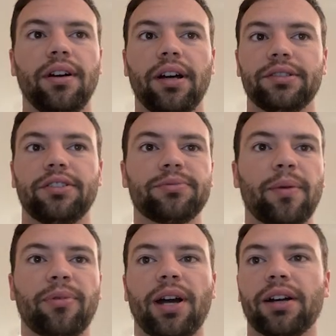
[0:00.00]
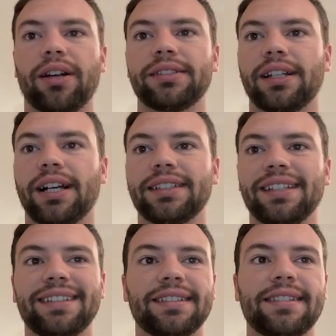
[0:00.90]
All right, so here's my progress. I got to
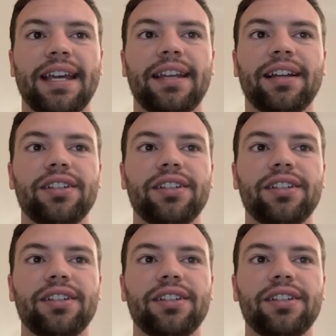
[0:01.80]
lesson 10.